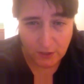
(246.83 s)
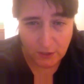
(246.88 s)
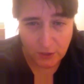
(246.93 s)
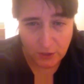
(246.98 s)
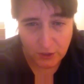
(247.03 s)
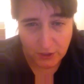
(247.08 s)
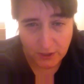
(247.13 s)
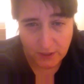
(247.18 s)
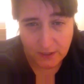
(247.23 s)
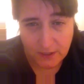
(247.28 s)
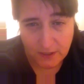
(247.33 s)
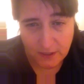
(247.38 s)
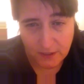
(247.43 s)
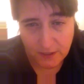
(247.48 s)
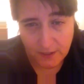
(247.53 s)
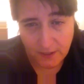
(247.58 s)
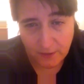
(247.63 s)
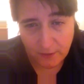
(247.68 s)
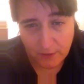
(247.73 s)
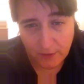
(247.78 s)
just as
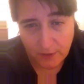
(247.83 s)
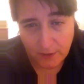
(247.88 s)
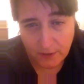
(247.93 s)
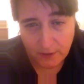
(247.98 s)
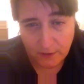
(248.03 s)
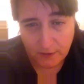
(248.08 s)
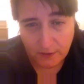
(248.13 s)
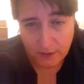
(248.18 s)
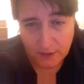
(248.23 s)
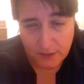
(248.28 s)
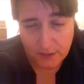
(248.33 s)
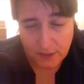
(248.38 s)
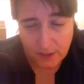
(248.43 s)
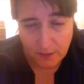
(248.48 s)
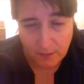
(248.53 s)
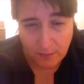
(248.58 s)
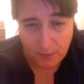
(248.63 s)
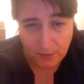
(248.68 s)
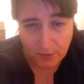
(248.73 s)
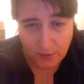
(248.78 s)
Darren Hillis
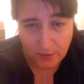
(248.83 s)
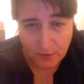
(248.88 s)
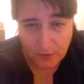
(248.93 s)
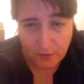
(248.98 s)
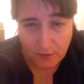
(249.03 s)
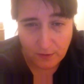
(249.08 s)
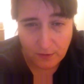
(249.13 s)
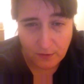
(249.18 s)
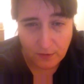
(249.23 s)
had been